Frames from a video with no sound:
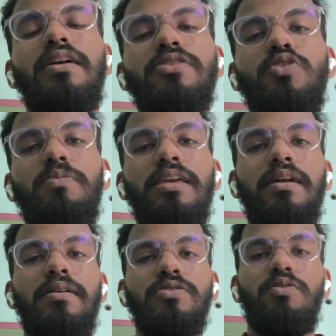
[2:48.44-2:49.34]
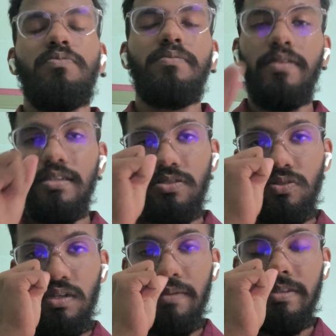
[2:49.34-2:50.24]
shopping pages
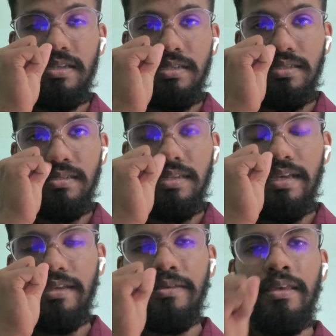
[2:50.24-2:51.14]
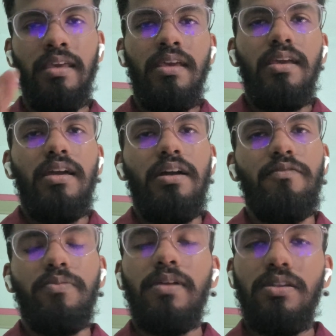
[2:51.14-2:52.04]
or application like
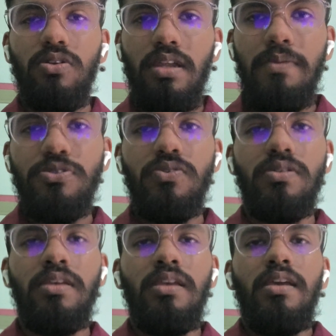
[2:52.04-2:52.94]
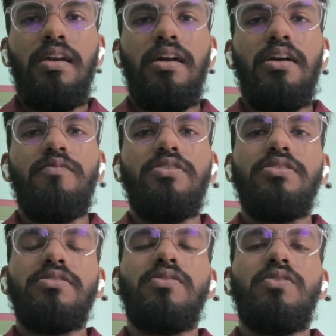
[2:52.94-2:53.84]
Flipkart or Amazon, we
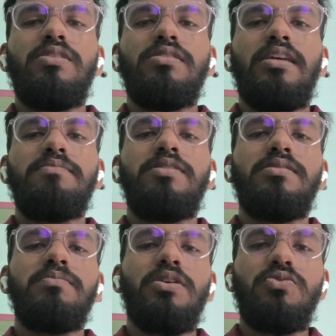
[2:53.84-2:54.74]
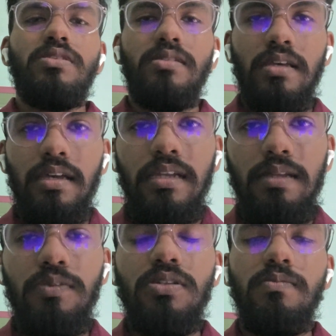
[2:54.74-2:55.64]
just go and type in the browser
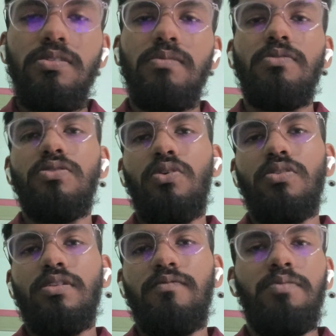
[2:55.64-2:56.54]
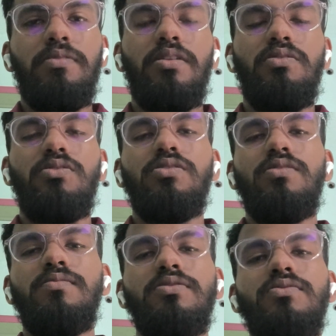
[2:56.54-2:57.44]

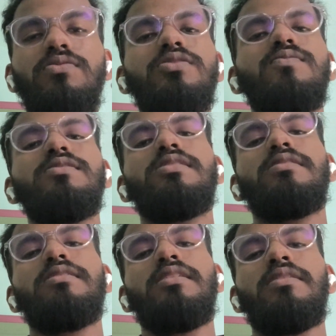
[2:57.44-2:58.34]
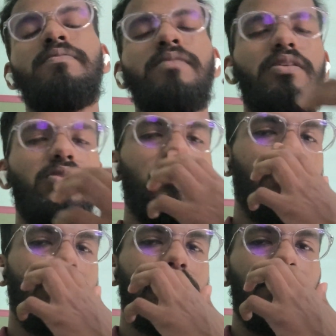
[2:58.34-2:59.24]
www.flipkart.com. So it will generate or
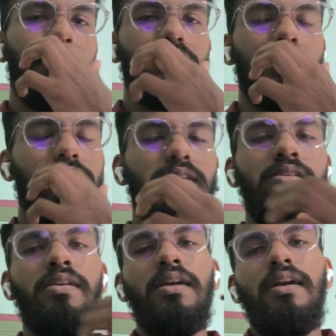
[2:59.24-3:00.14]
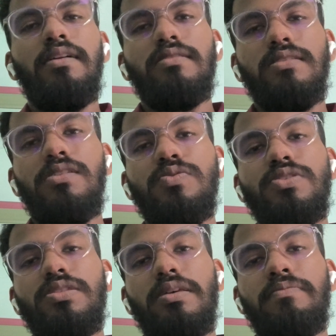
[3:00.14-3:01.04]
the browser will results
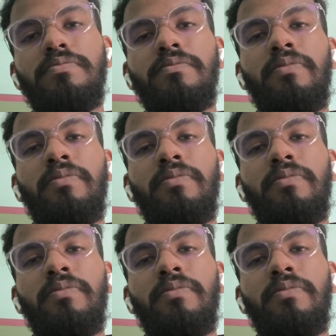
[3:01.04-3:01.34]
with some